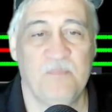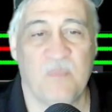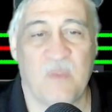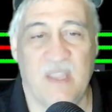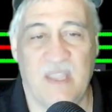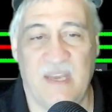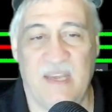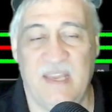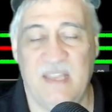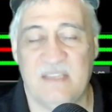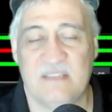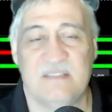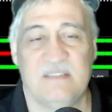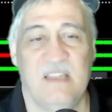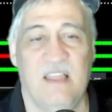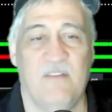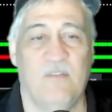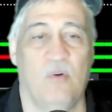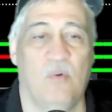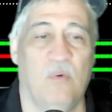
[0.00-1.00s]
it hits
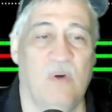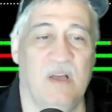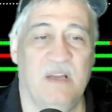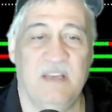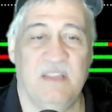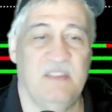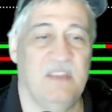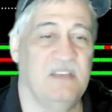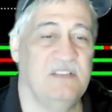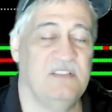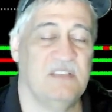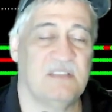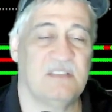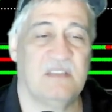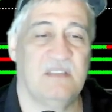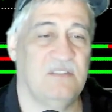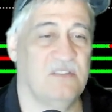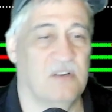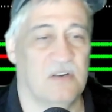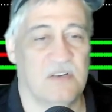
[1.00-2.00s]
level 1 and then just
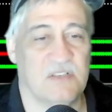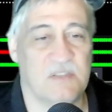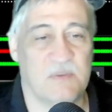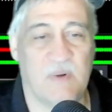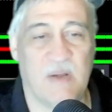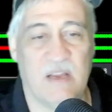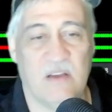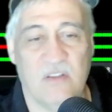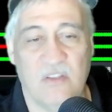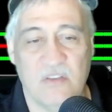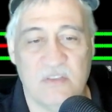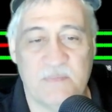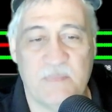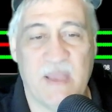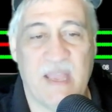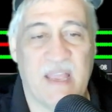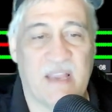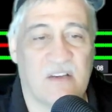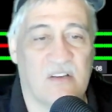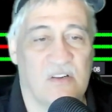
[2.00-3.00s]
turns around, goes
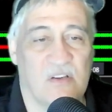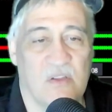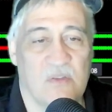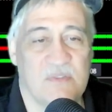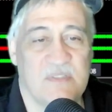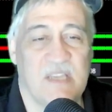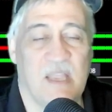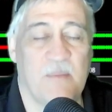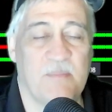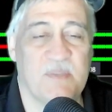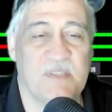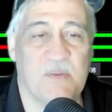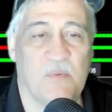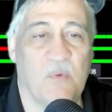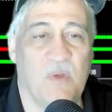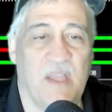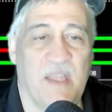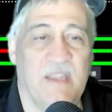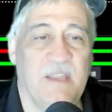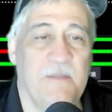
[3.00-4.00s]
back, or goes the opposite
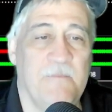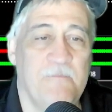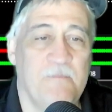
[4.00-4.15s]
way.